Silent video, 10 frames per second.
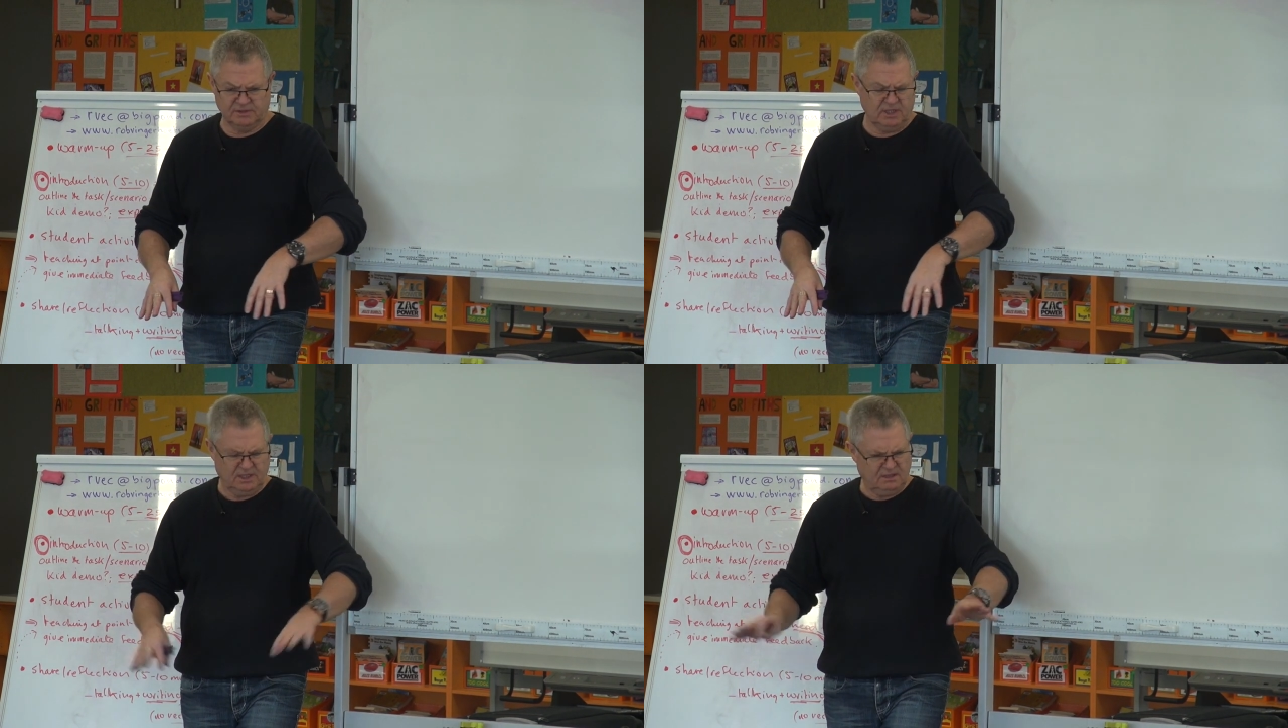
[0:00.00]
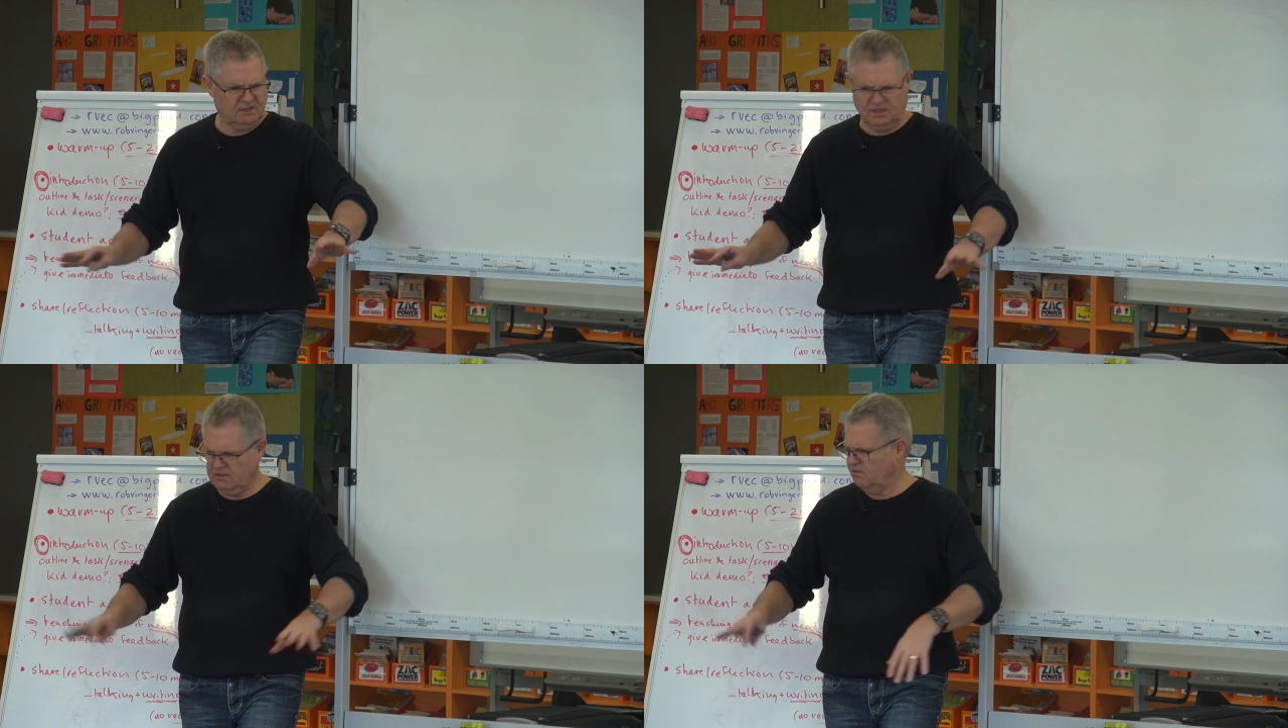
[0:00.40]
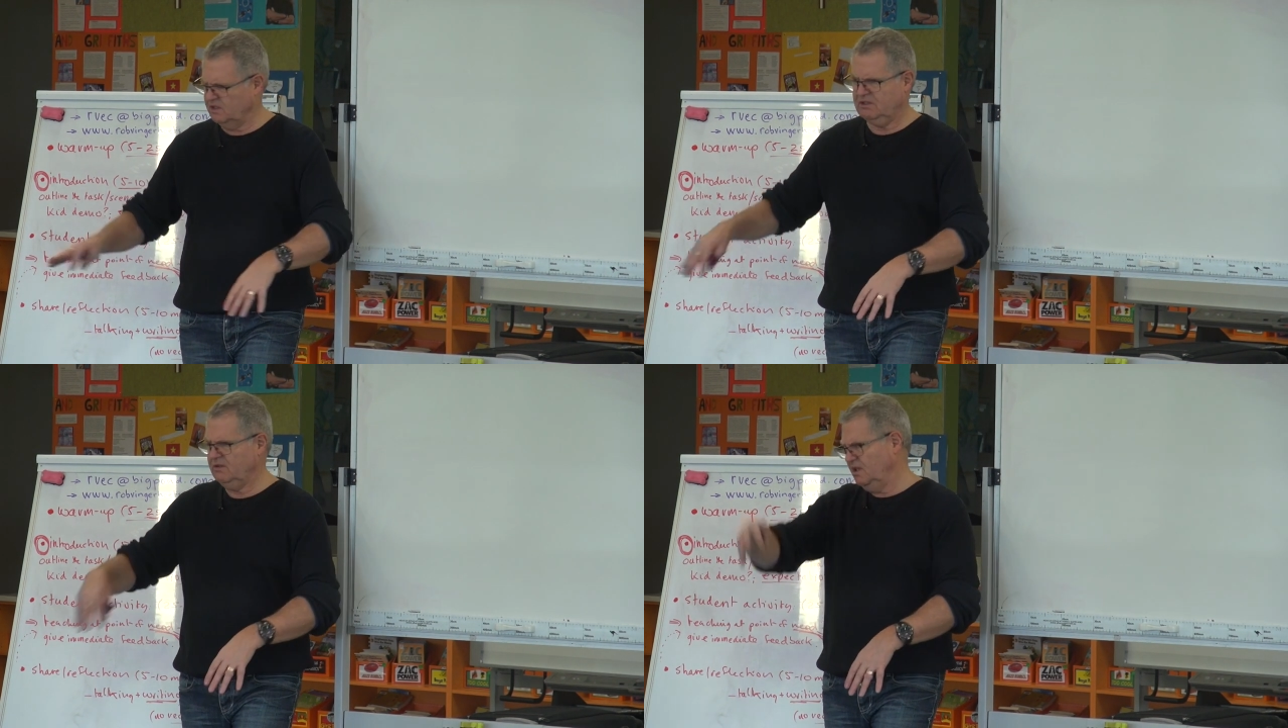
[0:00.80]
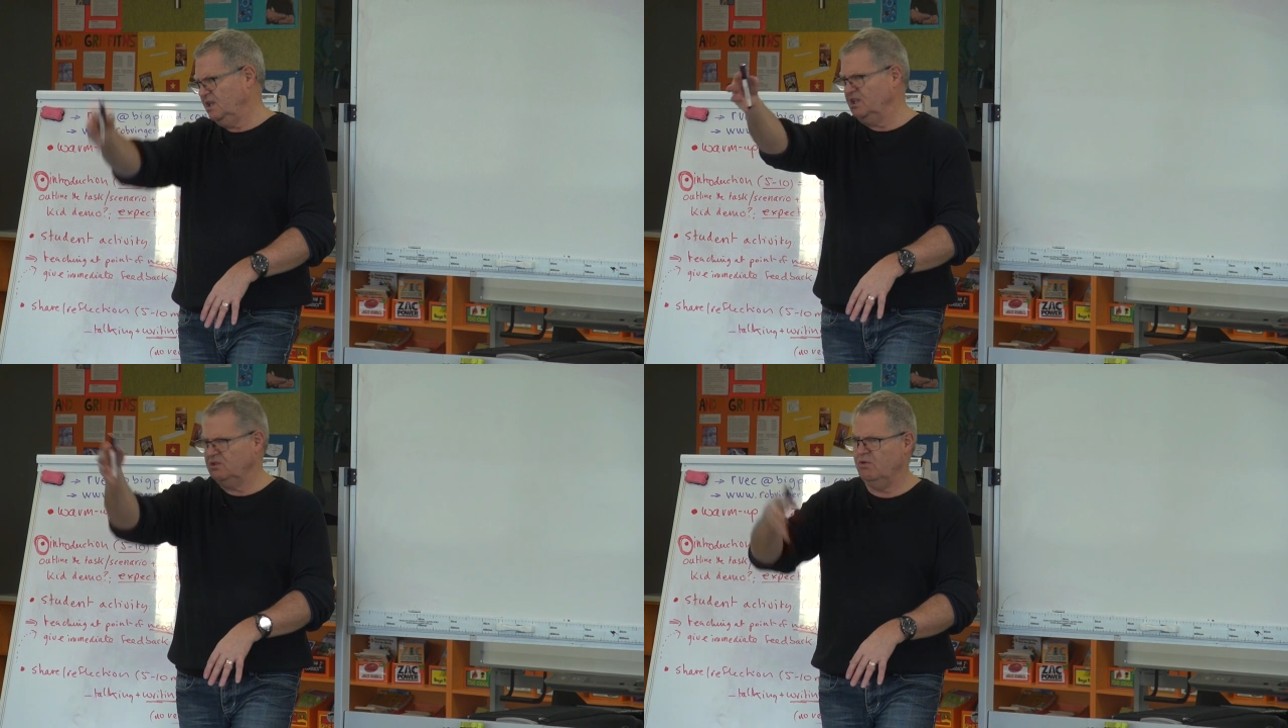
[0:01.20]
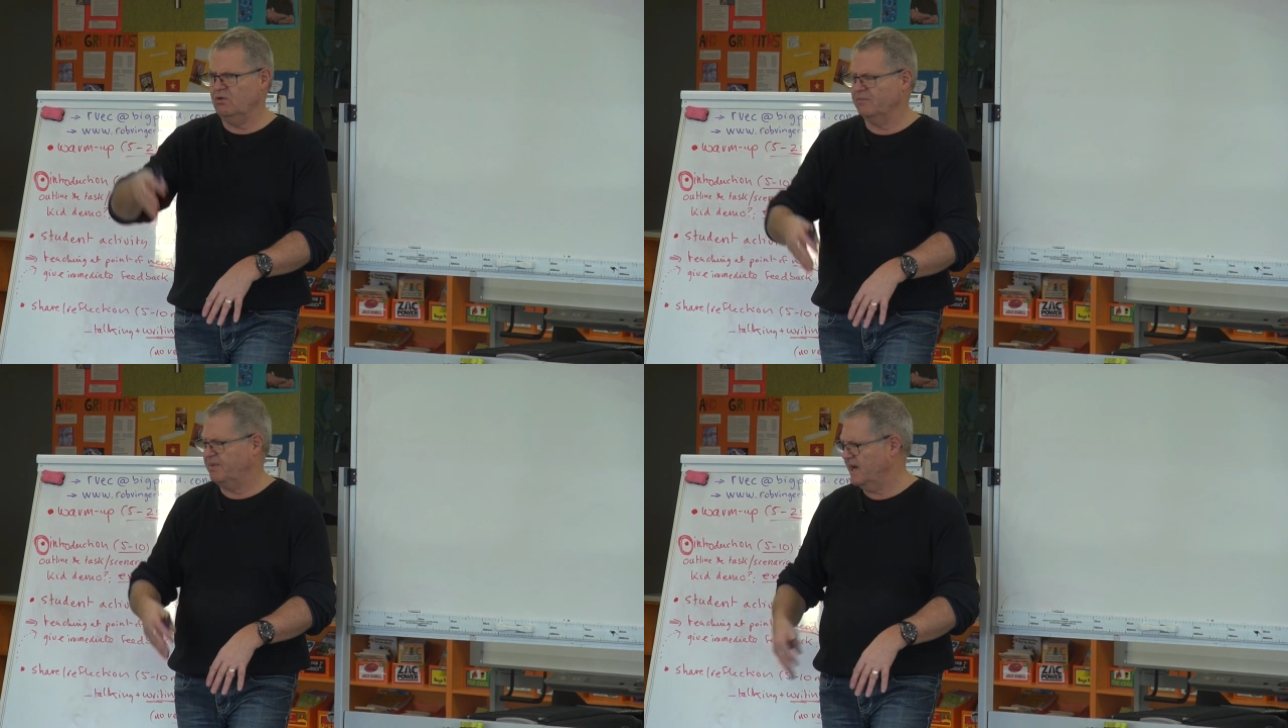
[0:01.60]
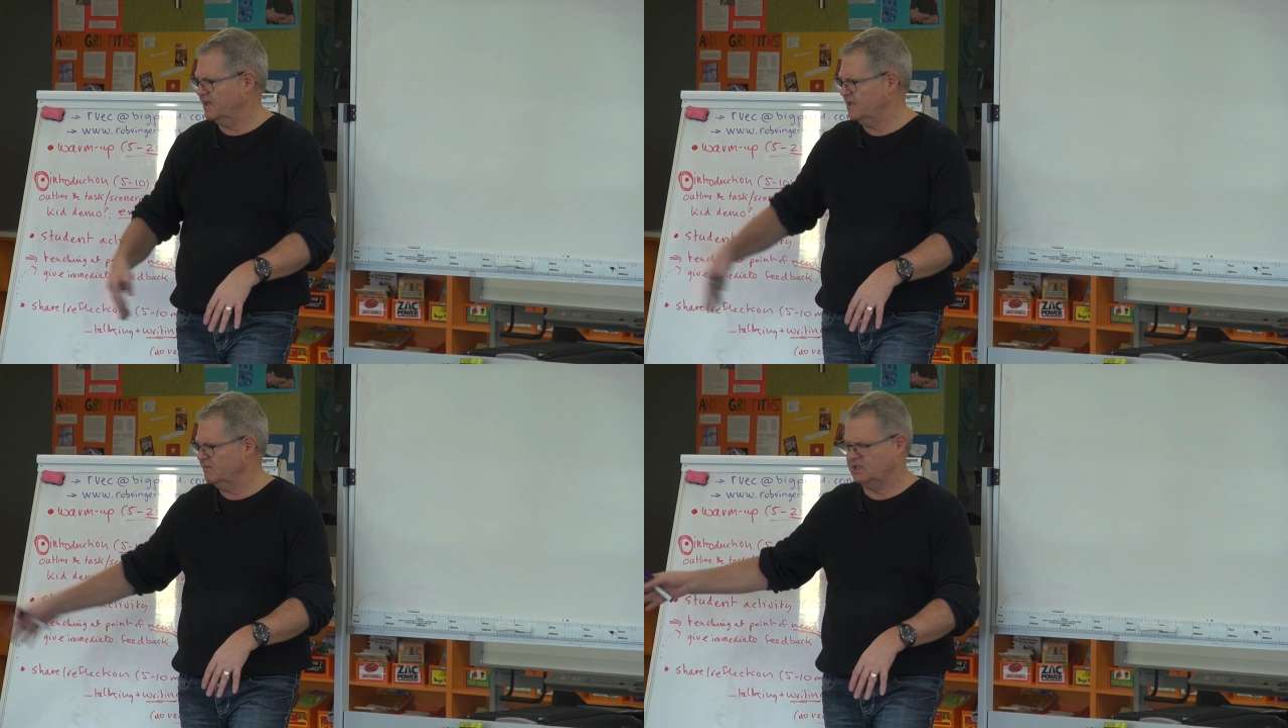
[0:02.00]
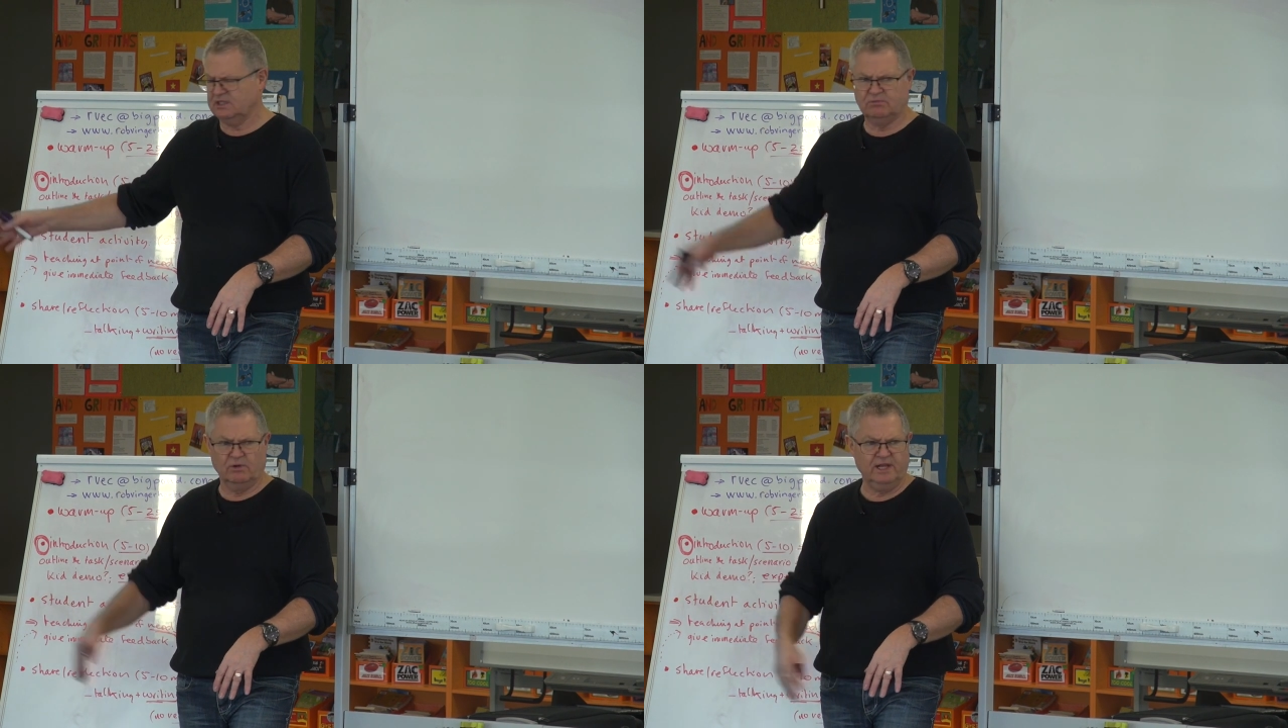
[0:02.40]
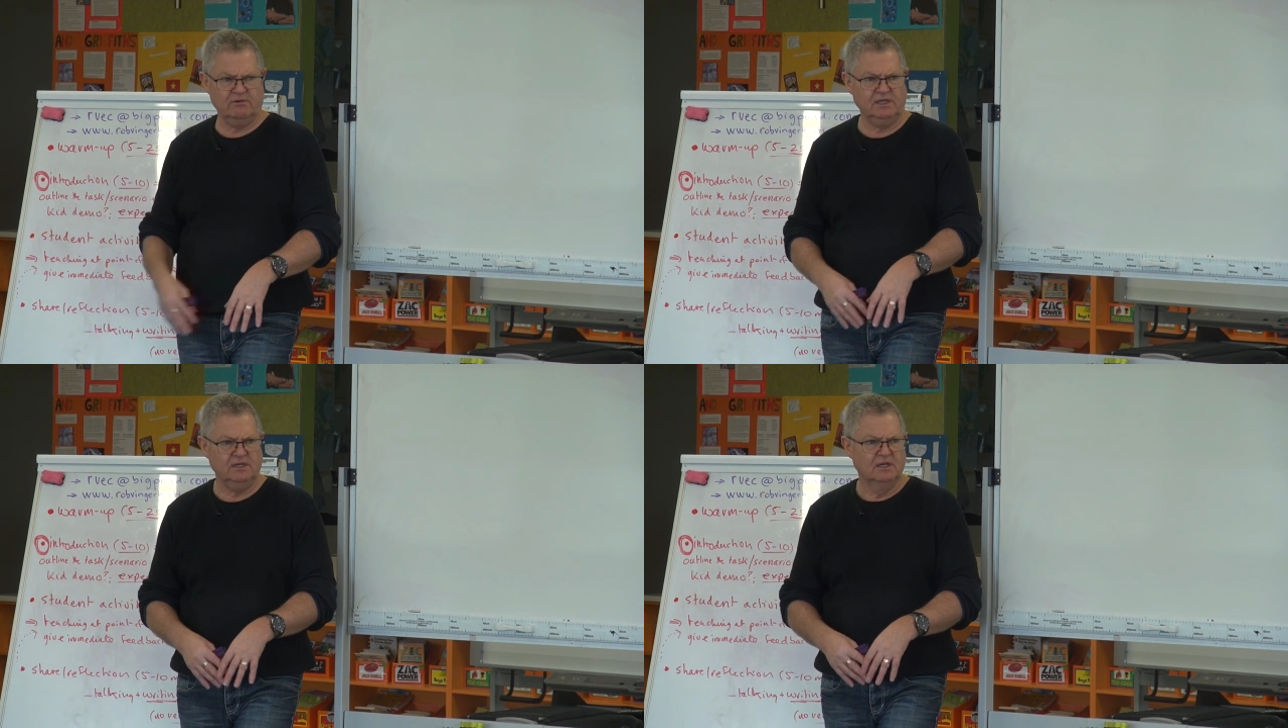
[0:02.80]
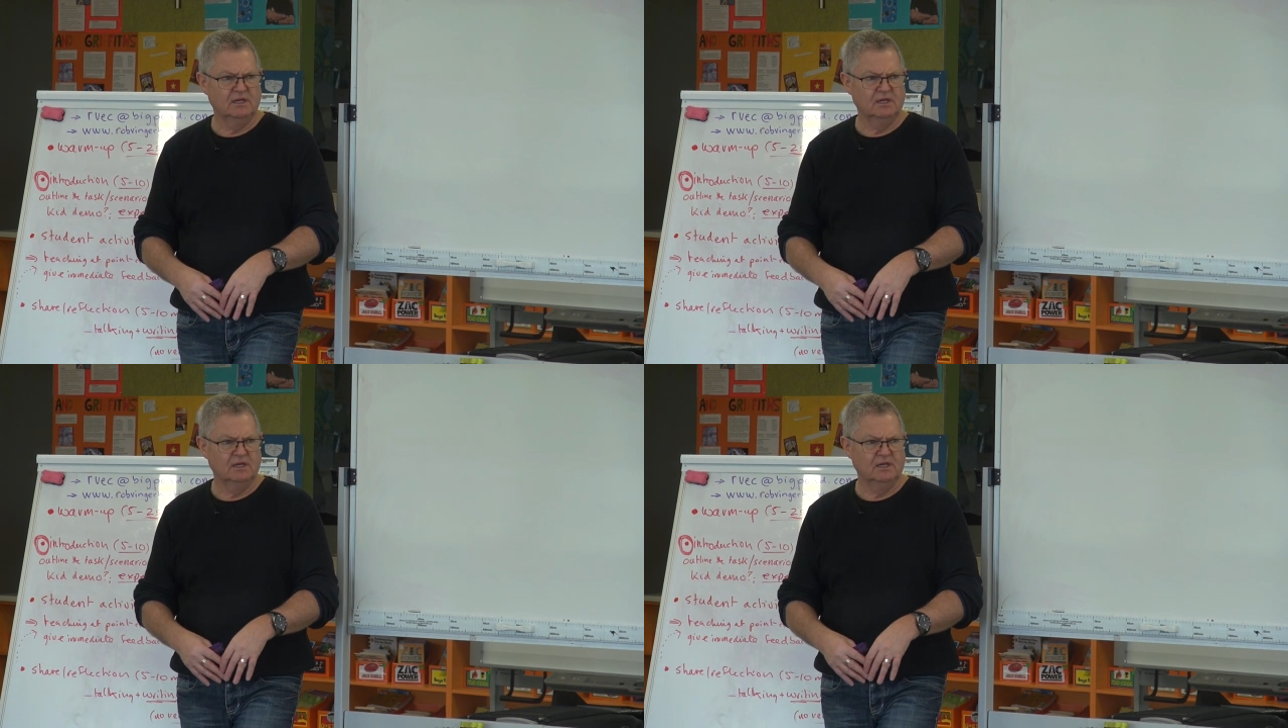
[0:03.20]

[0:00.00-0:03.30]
I said, hey, "Guys, the kids are walking past. Don't be swearing."